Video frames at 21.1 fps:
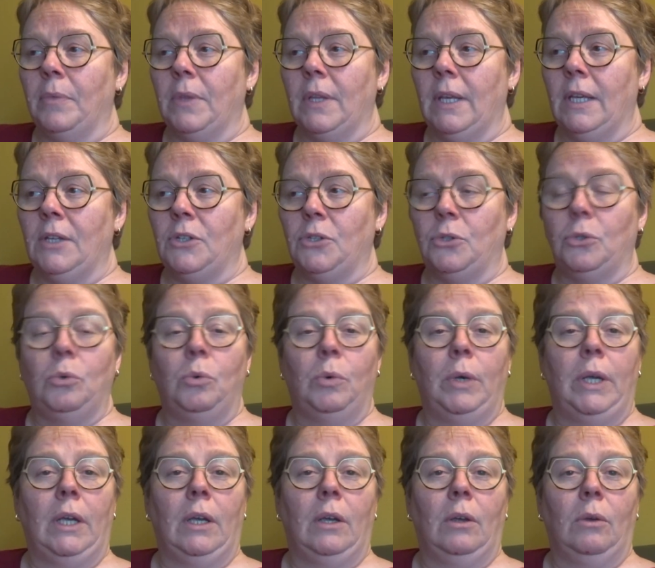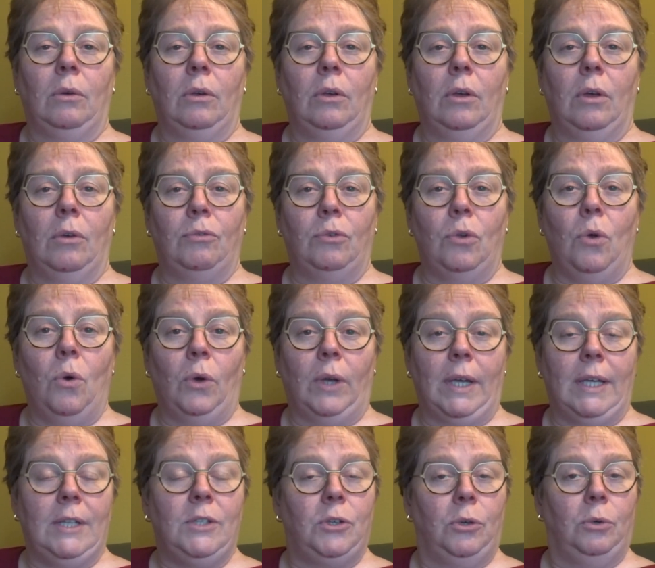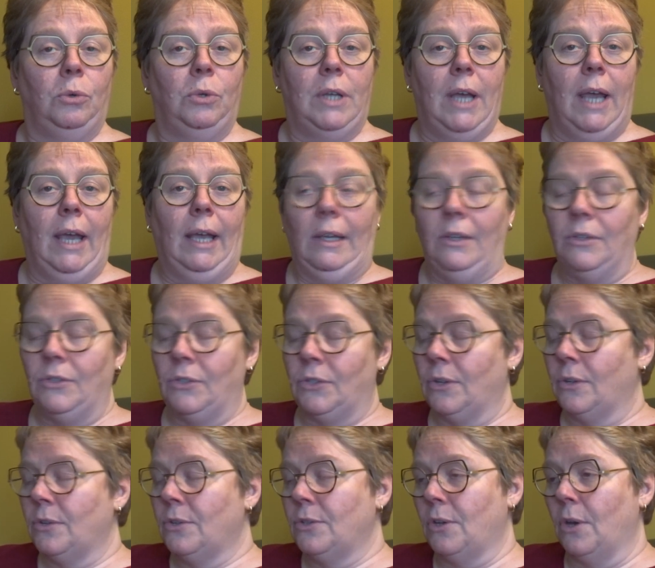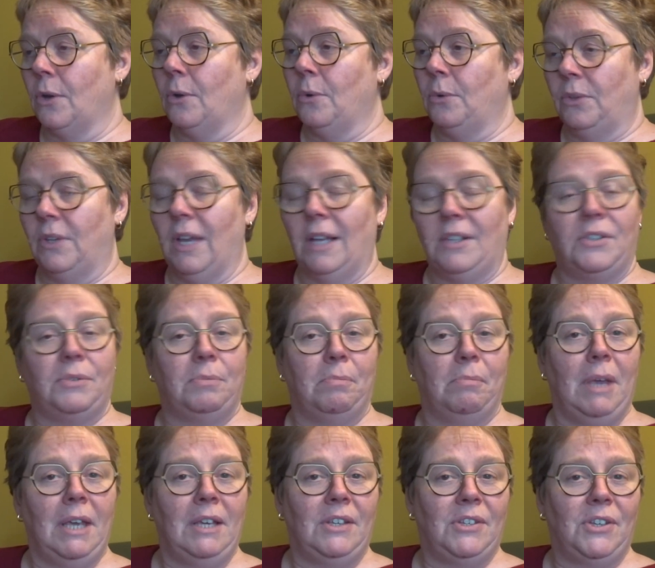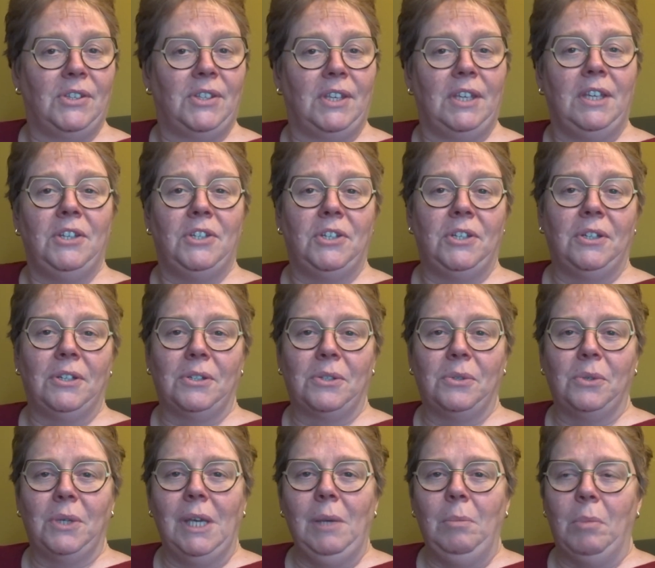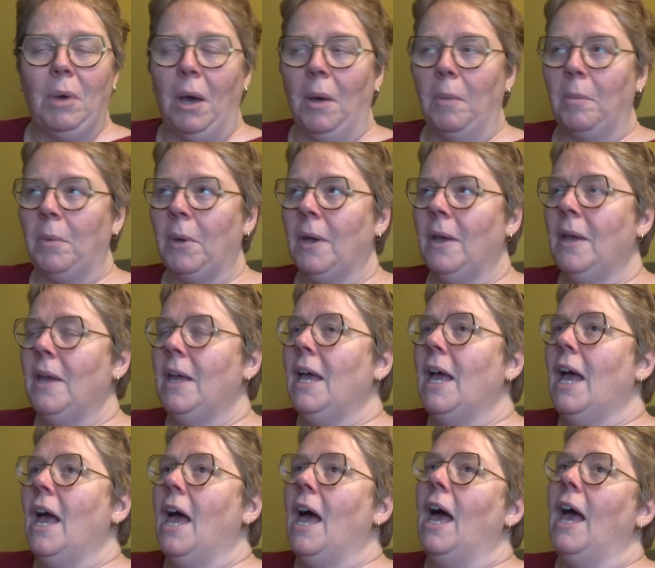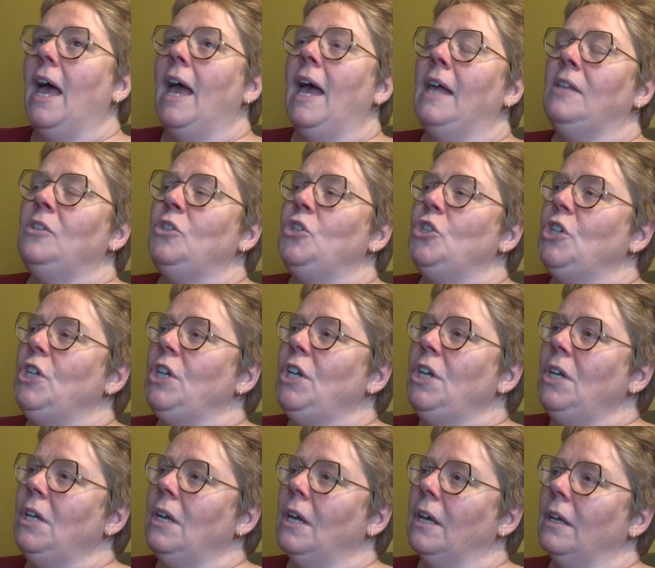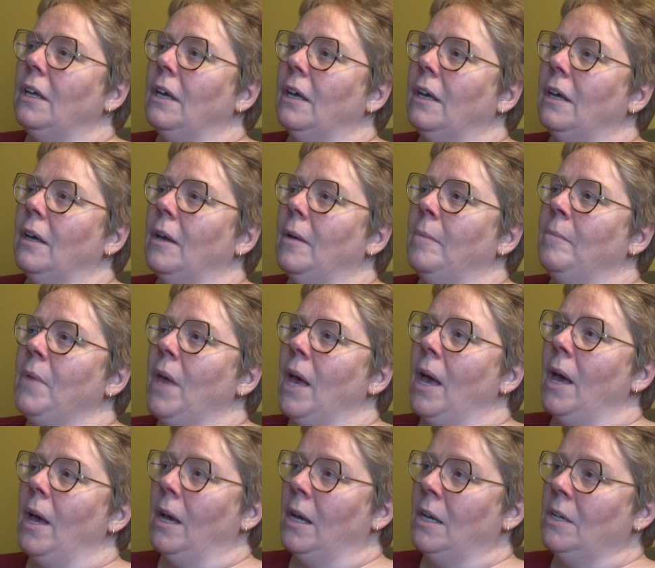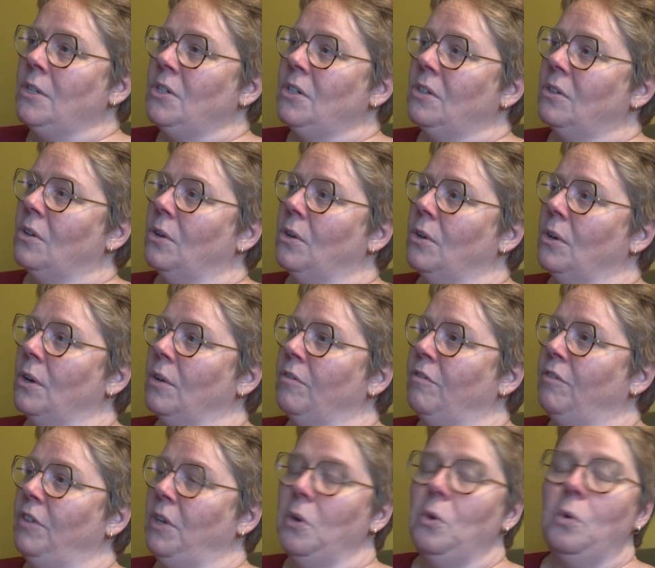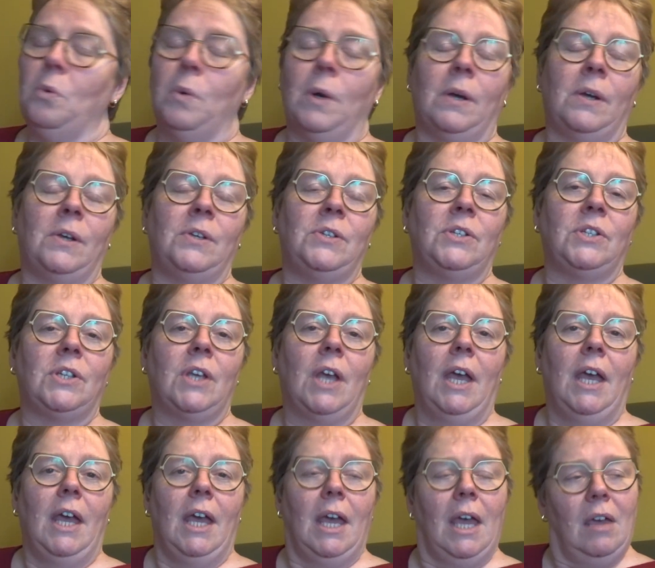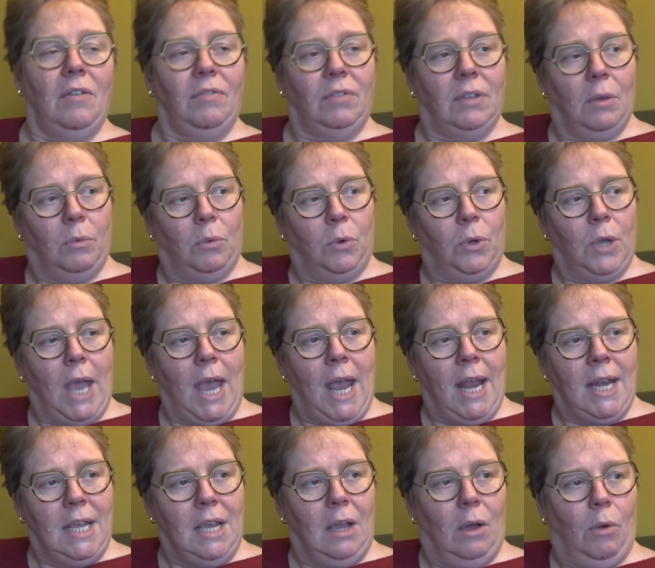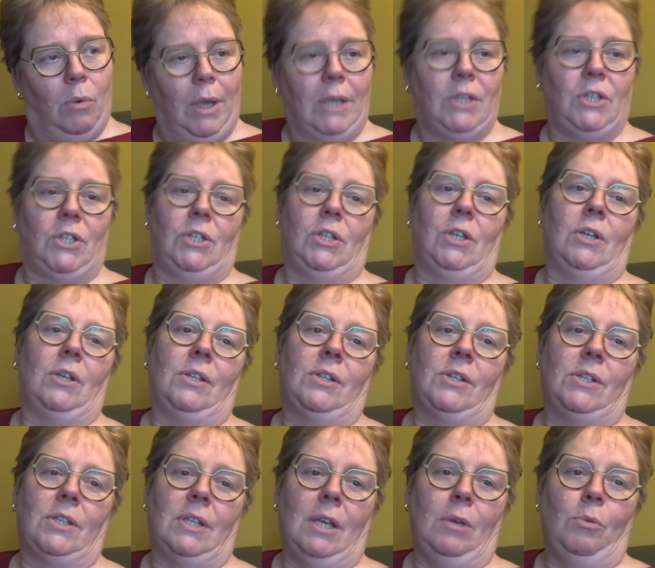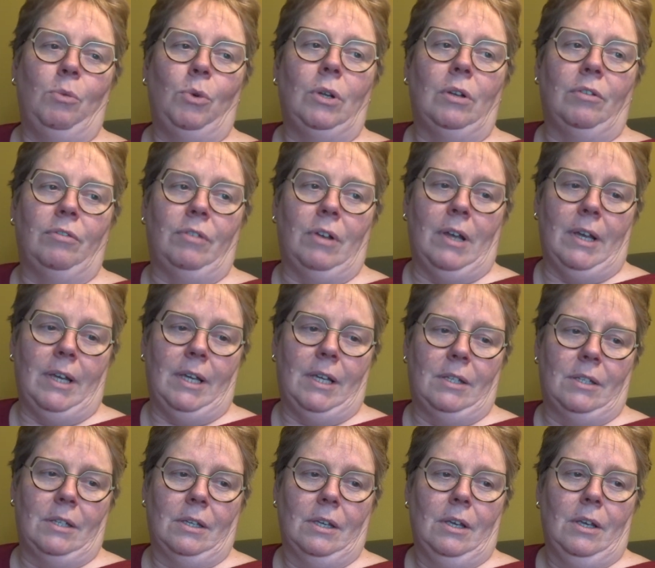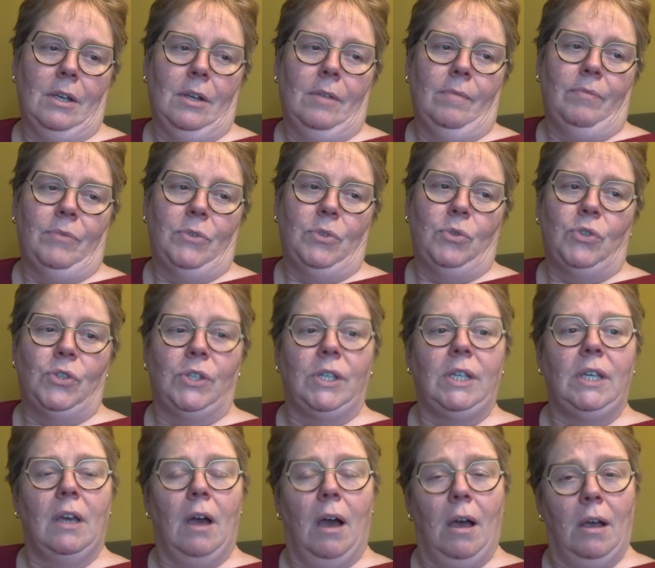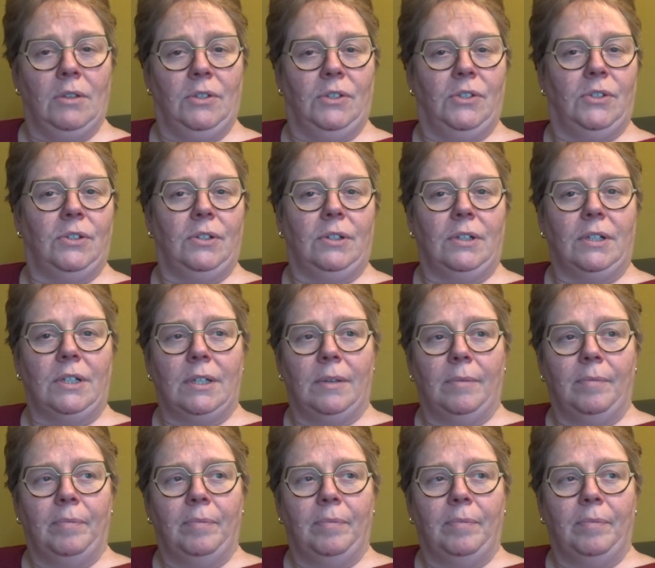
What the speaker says: is doing a vlog in 2 days, so that makes it easier to keep up. And she asked her viewers if there were any questions they would have liked to see answered,